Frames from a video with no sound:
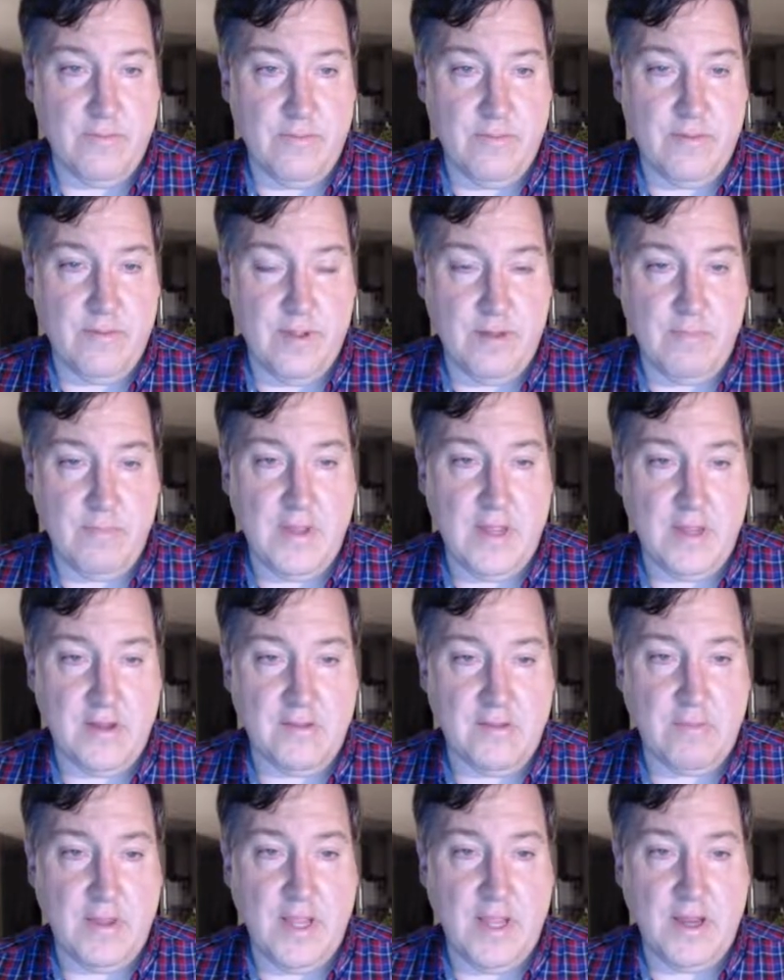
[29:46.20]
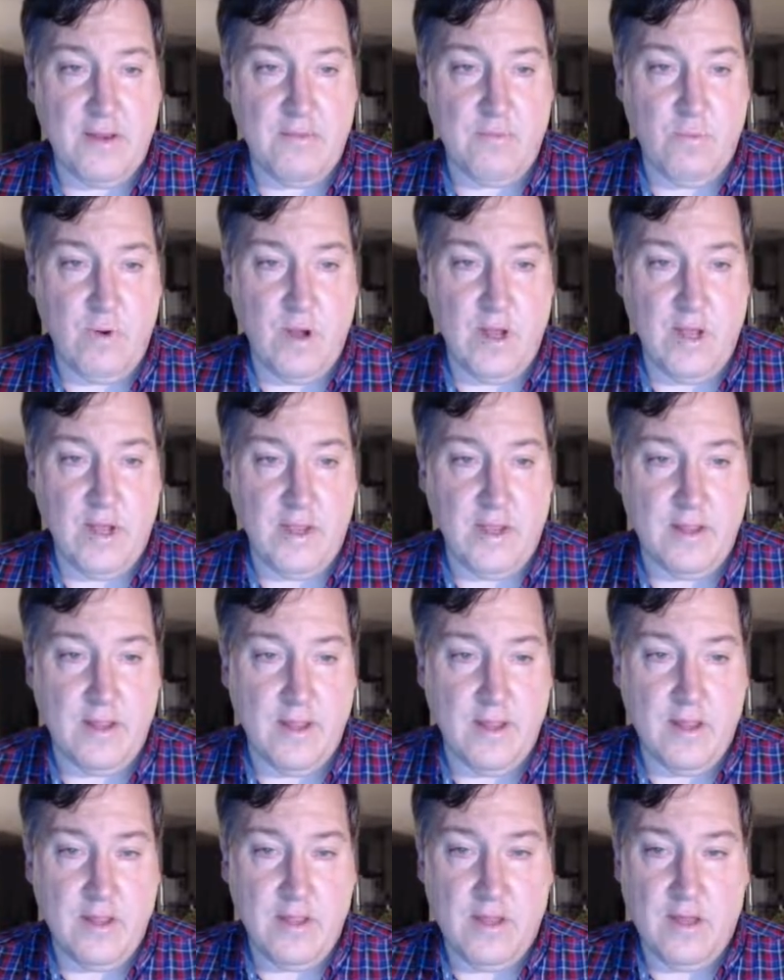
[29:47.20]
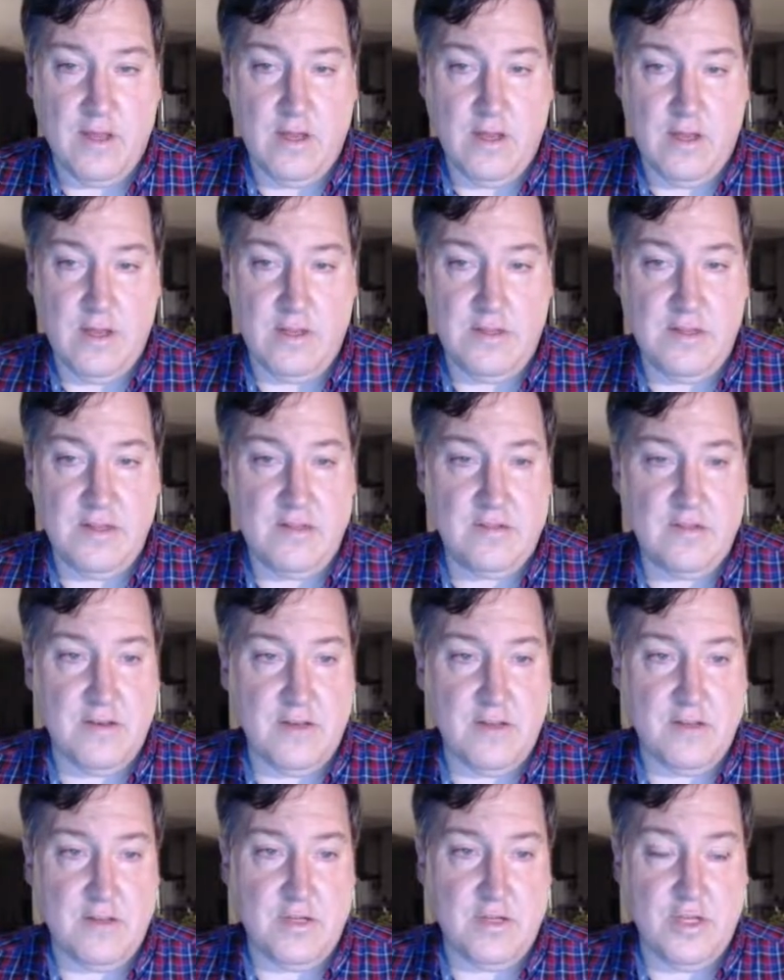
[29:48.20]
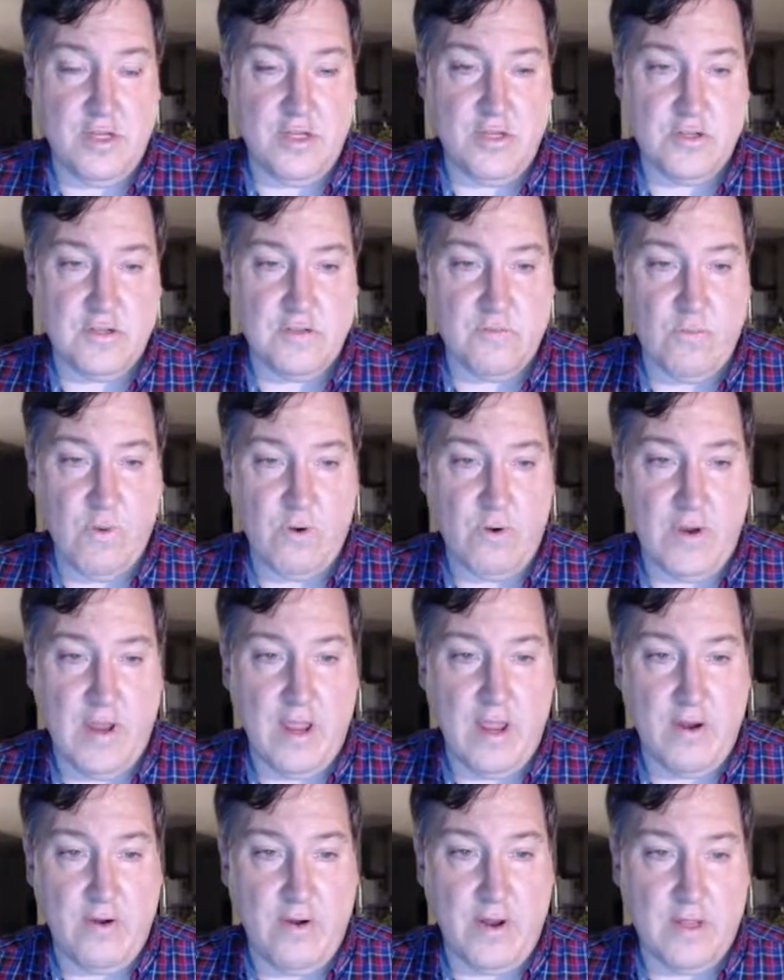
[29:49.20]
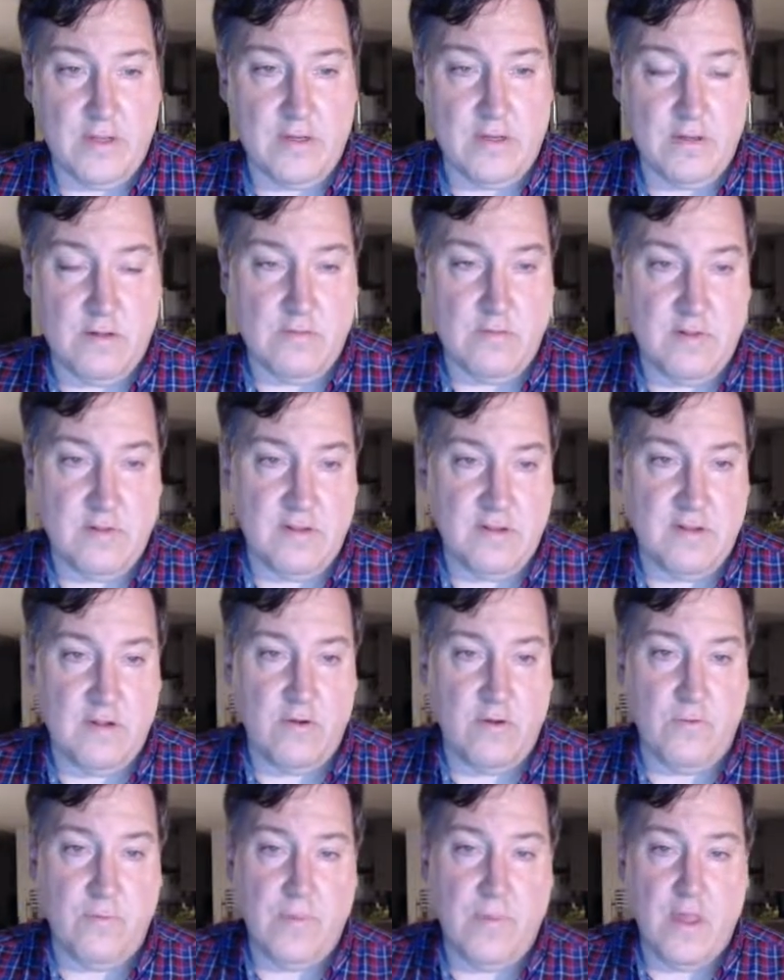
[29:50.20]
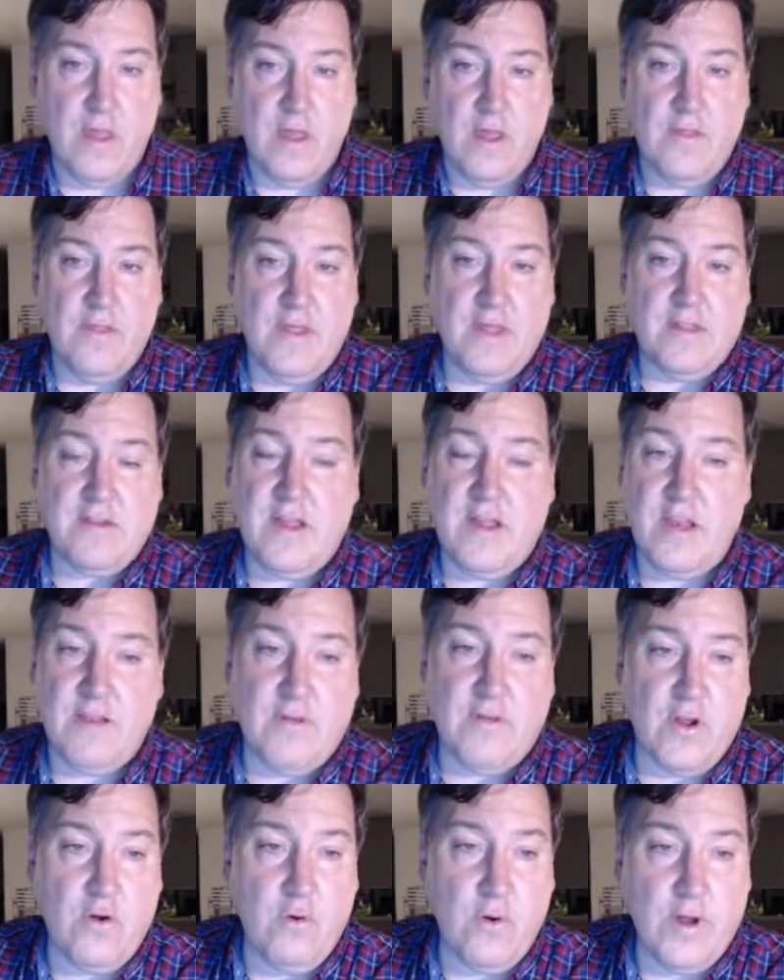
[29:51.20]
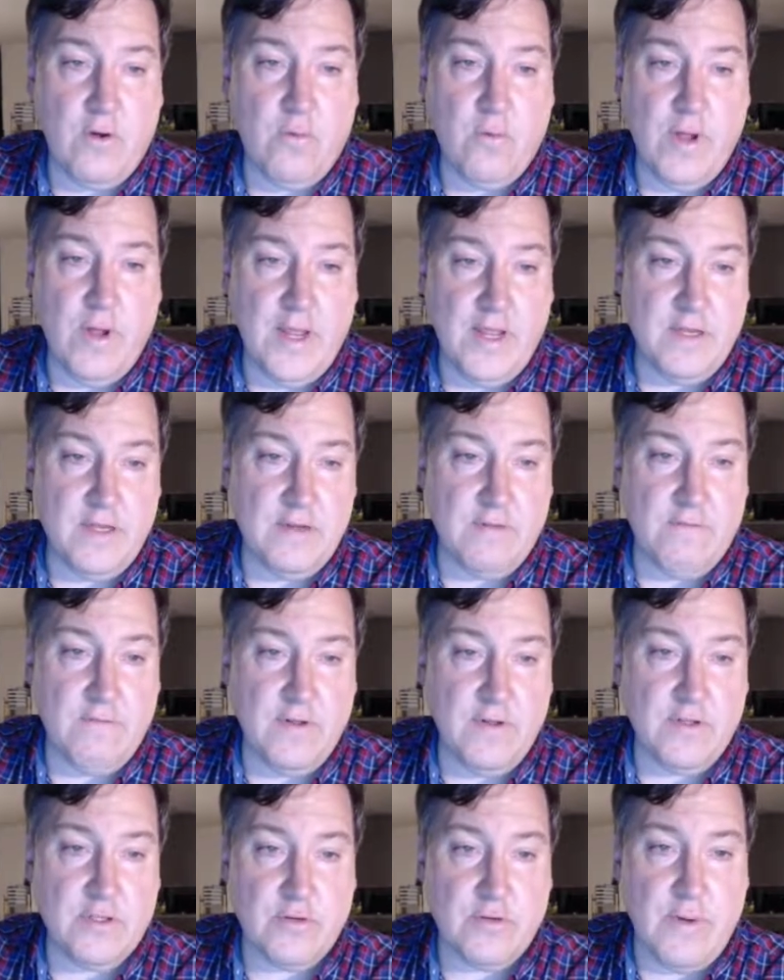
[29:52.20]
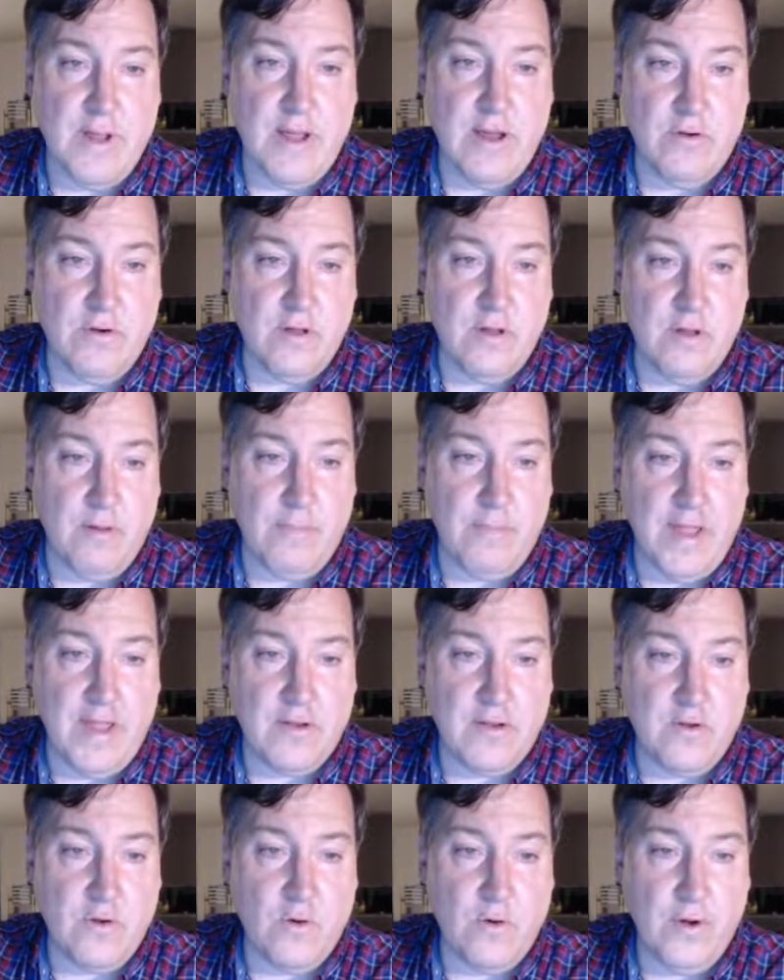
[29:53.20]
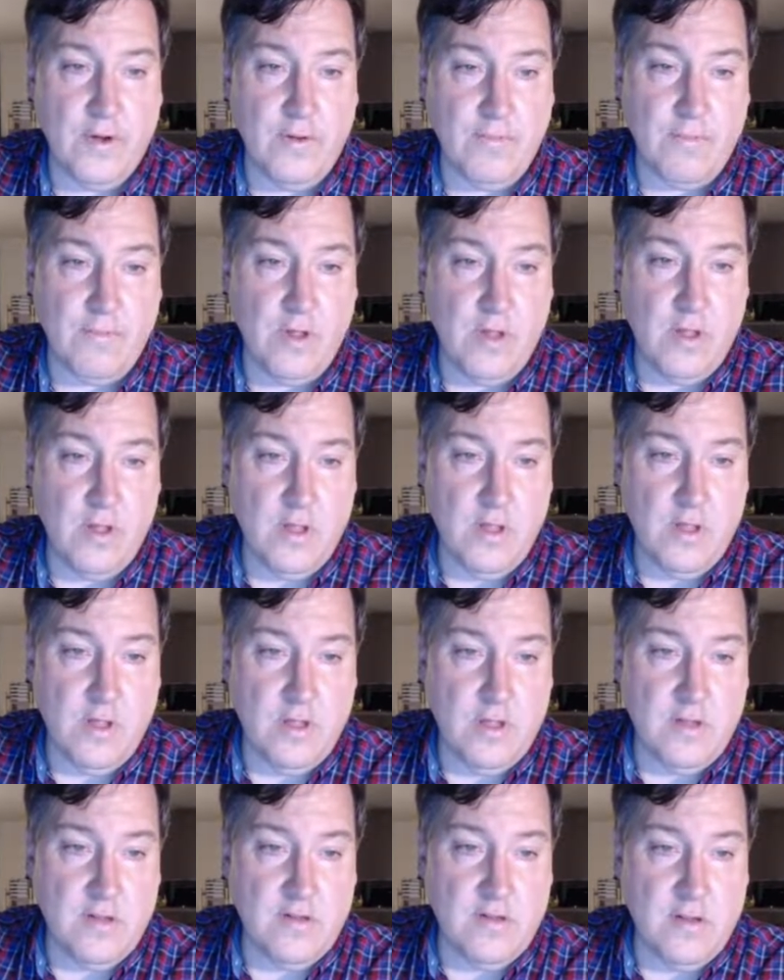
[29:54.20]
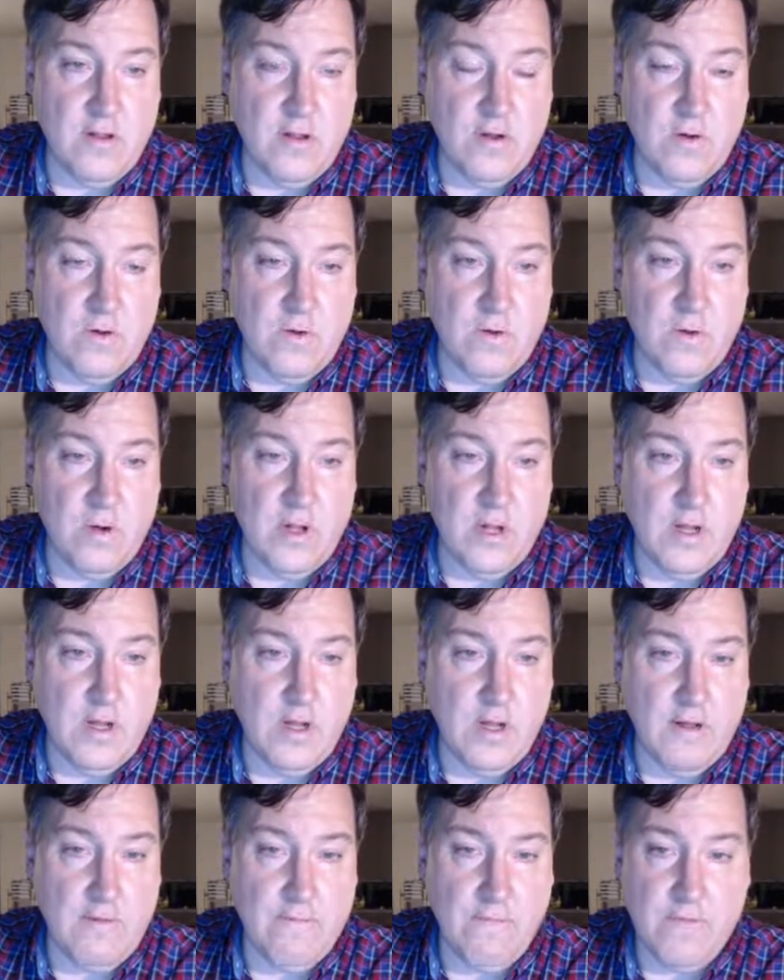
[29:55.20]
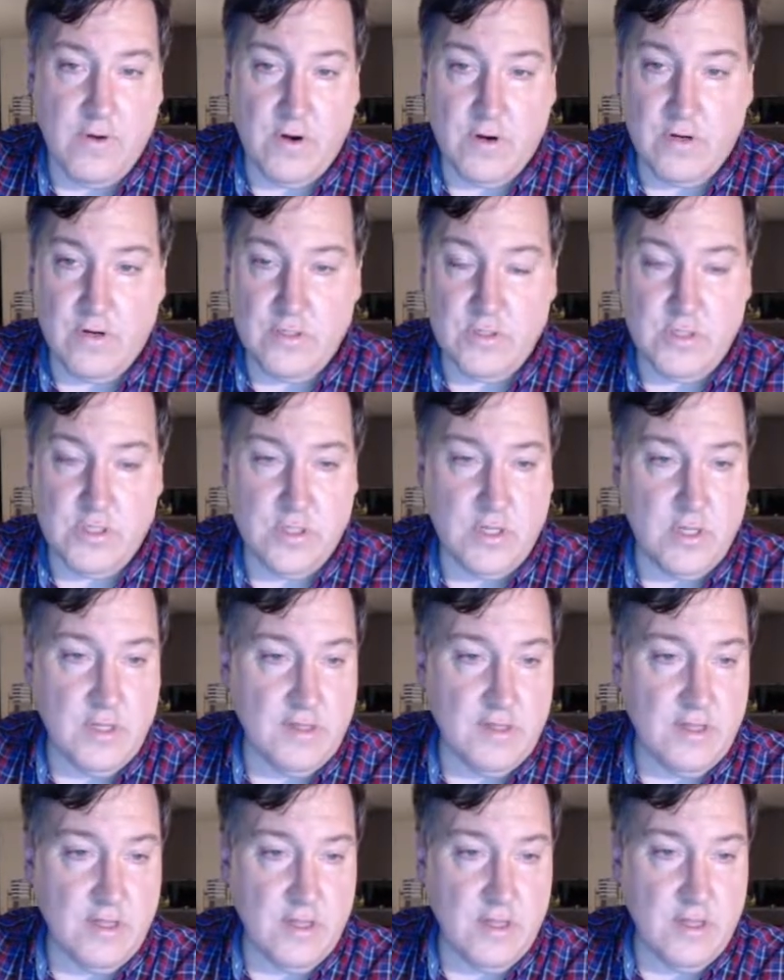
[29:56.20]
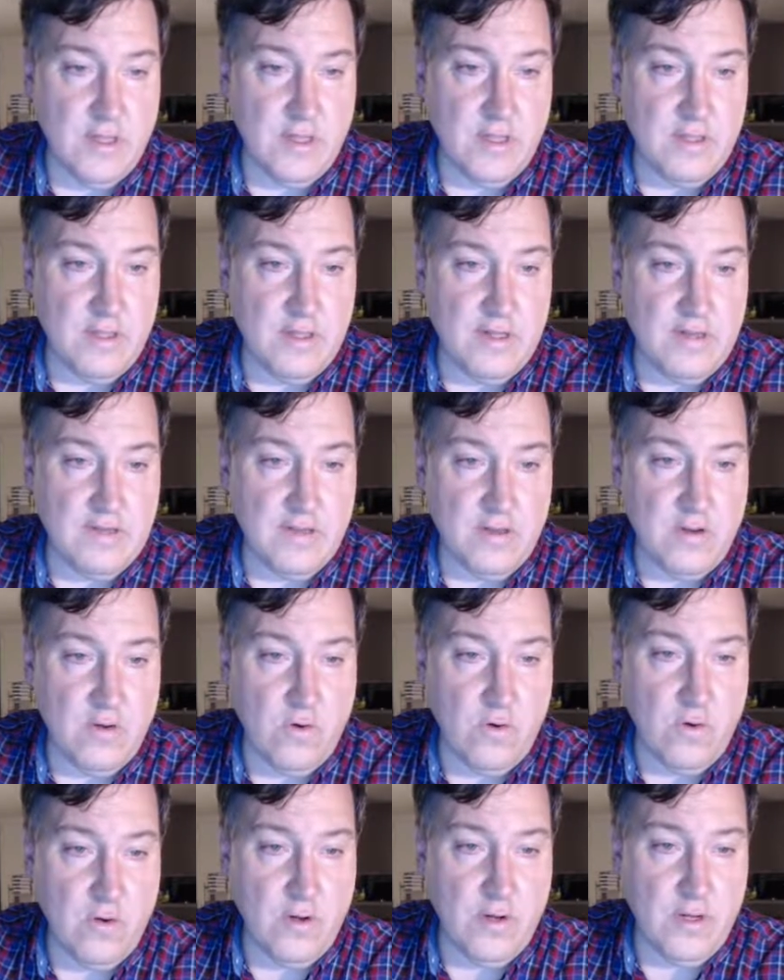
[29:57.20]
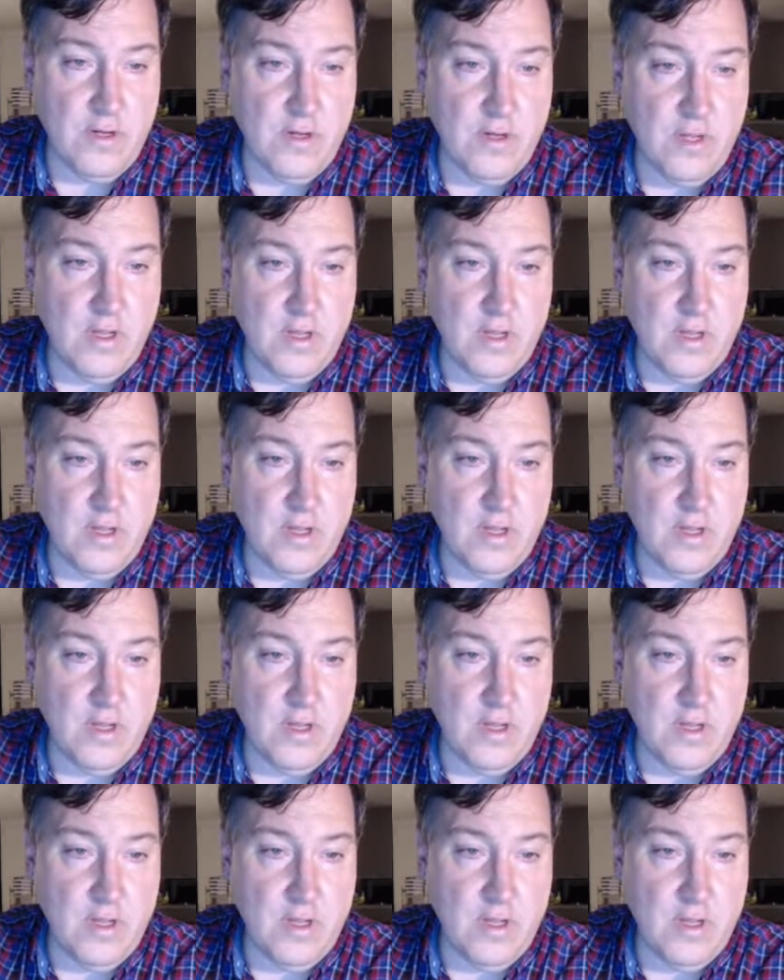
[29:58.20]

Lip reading: it may explain why decent exchanges won't carry it. So that's kind of a quick way to filter out a bad coin. So Verge is a decent coin.